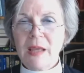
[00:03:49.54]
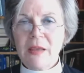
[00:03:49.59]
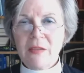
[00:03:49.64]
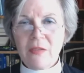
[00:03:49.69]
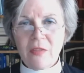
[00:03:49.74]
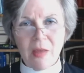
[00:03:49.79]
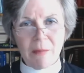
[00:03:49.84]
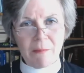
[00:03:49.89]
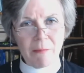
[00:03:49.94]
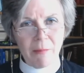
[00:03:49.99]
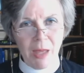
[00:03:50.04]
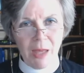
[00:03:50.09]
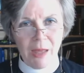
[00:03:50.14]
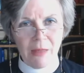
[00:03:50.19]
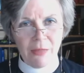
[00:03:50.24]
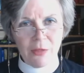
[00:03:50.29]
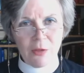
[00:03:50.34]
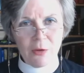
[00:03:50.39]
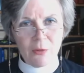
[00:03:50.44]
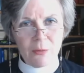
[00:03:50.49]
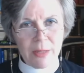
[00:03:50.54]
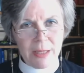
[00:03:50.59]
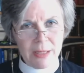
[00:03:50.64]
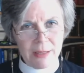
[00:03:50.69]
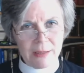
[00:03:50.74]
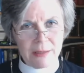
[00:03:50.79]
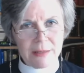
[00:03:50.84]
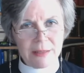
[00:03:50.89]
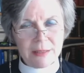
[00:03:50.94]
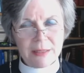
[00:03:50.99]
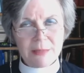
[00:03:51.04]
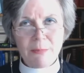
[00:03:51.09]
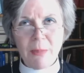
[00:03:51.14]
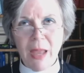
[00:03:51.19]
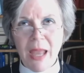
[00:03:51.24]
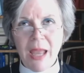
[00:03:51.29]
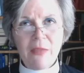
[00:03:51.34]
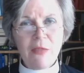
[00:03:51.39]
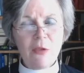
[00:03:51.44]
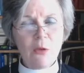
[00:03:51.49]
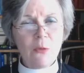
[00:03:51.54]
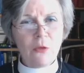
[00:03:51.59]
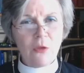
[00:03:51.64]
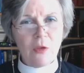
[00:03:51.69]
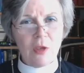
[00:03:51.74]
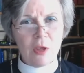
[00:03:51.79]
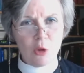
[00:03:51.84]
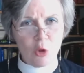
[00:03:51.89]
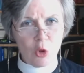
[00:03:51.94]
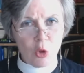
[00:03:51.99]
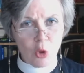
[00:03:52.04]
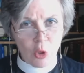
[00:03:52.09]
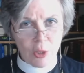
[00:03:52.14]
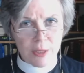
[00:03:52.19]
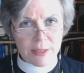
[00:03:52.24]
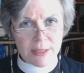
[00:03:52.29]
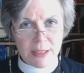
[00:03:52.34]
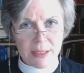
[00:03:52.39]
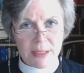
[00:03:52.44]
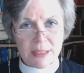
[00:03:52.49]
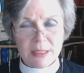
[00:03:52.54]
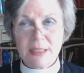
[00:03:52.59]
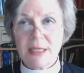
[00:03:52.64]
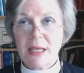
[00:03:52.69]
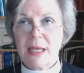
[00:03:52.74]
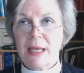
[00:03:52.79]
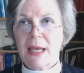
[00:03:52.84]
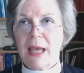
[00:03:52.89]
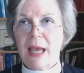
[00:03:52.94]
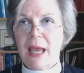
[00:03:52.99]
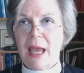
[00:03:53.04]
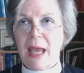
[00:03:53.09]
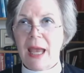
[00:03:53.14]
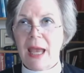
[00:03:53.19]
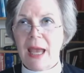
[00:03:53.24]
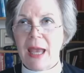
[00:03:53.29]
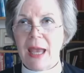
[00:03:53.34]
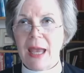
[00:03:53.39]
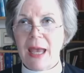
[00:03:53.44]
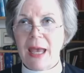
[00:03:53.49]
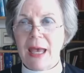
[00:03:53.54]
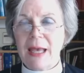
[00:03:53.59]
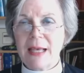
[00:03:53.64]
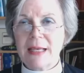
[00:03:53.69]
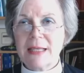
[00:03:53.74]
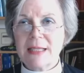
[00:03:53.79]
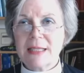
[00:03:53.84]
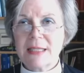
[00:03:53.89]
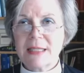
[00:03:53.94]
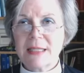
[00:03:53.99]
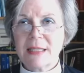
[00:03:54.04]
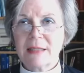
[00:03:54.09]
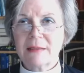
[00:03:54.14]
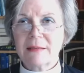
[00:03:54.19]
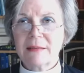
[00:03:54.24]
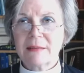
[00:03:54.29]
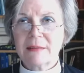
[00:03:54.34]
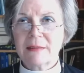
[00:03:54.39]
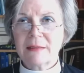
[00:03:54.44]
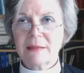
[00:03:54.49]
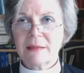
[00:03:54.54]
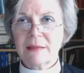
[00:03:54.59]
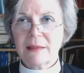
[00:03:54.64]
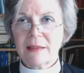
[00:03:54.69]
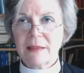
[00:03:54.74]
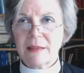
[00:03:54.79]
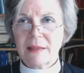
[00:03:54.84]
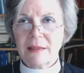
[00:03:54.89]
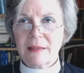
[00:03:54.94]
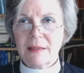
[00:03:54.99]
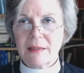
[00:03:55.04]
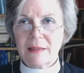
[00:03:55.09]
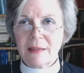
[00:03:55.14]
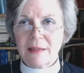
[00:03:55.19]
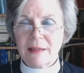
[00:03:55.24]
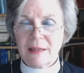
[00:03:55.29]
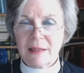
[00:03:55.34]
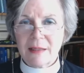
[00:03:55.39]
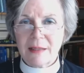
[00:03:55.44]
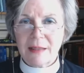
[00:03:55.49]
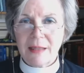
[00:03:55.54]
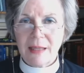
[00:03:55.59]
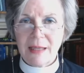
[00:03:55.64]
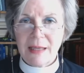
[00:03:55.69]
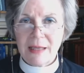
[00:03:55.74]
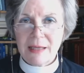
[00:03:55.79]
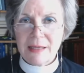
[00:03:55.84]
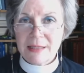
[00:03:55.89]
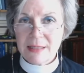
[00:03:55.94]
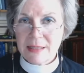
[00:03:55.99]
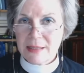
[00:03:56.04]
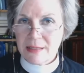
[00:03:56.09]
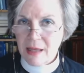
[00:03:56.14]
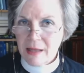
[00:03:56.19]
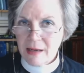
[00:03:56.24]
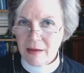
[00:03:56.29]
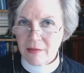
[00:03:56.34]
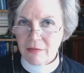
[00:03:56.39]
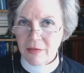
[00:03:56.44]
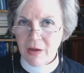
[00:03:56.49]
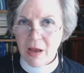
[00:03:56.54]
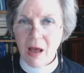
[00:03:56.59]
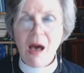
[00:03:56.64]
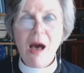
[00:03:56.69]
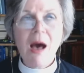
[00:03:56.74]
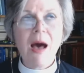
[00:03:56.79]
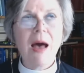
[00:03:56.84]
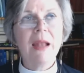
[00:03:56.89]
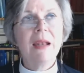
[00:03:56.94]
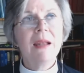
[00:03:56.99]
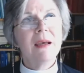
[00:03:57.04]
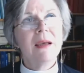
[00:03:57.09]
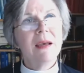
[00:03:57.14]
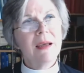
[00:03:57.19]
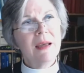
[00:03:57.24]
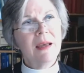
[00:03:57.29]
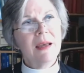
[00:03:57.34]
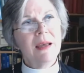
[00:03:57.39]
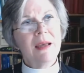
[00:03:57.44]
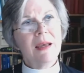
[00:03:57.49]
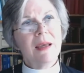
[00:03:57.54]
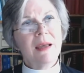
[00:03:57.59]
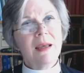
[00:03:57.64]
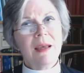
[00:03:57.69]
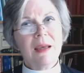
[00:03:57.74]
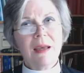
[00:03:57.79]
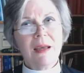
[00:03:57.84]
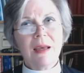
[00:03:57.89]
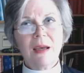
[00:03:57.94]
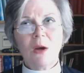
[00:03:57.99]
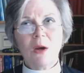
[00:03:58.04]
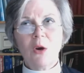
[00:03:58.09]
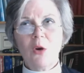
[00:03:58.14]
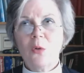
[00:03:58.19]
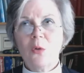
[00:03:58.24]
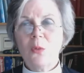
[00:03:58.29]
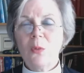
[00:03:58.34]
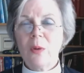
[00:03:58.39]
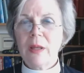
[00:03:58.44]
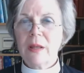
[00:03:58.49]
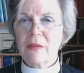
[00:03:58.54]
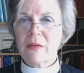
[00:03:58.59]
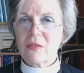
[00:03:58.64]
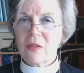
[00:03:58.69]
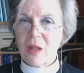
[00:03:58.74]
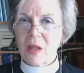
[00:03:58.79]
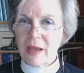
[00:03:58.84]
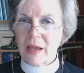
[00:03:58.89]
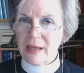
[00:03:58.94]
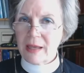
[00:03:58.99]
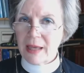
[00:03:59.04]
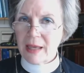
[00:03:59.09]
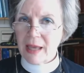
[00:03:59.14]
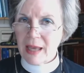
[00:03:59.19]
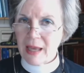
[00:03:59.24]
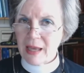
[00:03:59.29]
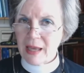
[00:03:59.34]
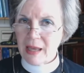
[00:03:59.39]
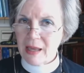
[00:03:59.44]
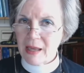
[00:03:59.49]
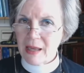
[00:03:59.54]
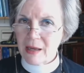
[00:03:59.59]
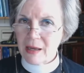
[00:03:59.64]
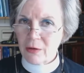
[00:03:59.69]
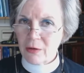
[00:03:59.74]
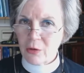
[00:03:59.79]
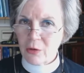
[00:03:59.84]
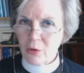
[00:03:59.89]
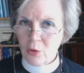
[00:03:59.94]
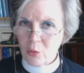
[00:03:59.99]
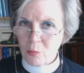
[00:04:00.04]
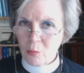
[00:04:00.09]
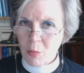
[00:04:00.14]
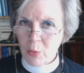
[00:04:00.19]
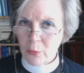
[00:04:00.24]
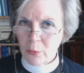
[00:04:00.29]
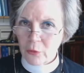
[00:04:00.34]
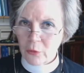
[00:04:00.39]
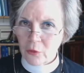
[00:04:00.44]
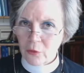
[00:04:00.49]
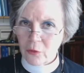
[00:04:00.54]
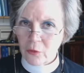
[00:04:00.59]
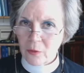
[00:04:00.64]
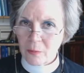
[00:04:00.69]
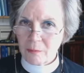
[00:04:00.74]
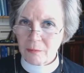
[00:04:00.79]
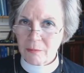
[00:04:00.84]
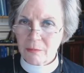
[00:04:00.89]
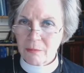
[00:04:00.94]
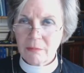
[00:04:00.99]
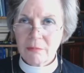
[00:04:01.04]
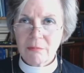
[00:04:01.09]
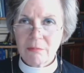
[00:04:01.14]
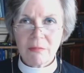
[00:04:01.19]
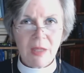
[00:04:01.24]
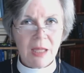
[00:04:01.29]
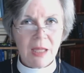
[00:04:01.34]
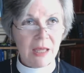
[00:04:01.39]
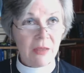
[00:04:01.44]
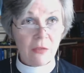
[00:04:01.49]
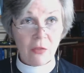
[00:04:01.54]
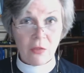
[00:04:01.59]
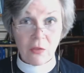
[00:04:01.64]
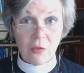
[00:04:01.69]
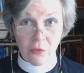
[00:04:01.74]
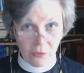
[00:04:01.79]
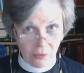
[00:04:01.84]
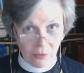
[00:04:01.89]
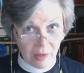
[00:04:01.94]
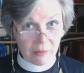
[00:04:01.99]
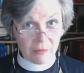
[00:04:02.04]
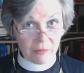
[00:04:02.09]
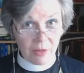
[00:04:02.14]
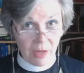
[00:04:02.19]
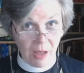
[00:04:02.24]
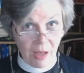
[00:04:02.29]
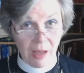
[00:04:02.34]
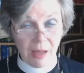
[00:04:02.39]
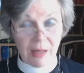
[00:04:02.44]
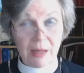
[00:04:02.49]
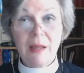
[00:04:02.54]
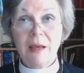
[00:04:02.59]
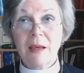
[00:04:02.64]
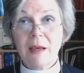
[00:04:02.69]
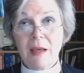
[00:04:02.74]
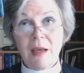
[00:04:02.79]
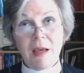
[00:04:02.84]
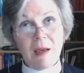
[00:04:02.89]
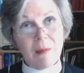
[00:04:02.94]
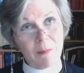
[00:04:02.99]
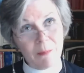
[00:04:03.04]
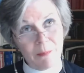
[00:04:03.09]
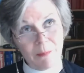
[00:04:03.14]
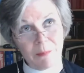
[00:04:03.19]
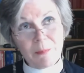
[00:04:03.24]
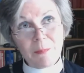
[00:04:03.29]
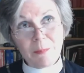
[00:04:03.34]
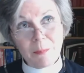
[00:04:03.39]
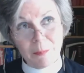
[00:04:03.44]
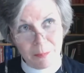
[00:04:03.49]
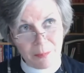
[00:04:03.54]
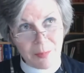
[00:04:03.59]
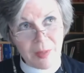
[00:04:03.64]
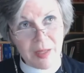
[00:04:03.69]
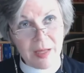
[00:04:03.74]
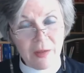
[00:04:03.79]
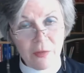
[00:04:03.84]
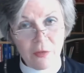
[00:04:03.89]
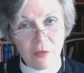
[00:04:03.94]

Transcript: is that Matthew sees Jesus as the Son of God, who is like a new Moses. He's the Son of God, but